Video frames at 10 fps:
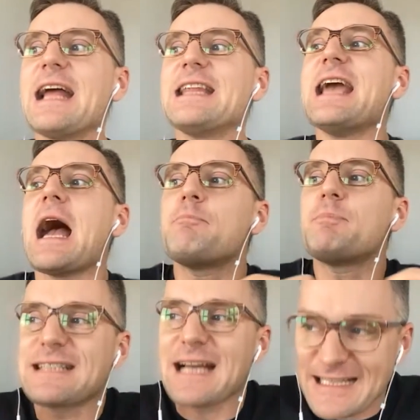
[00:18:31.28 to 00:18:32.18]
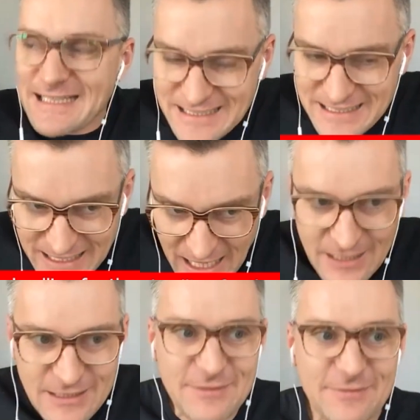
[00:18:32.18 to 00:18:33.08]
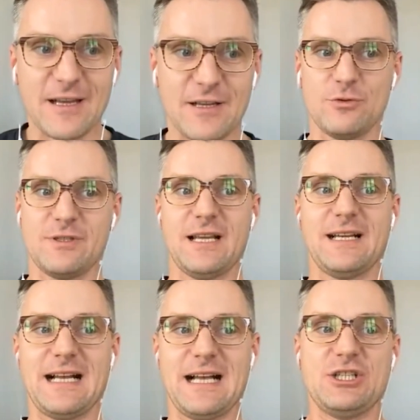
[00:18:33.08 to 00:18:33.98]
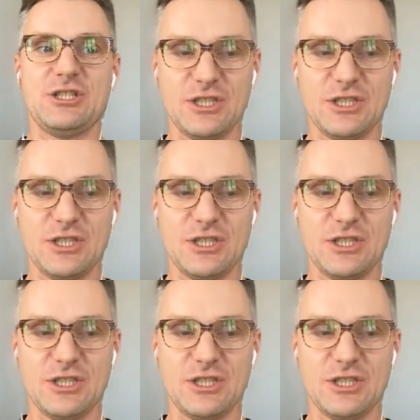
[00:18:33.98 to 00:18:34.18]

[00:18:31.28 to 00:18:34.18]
They live every day in fear of being torn down.